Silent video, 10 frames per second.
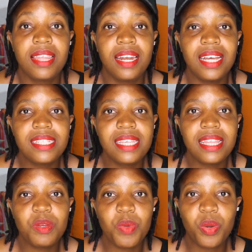The last
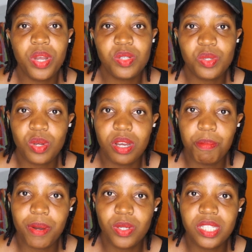thing that we are going to talk
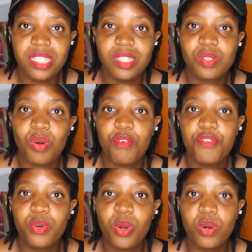about is, of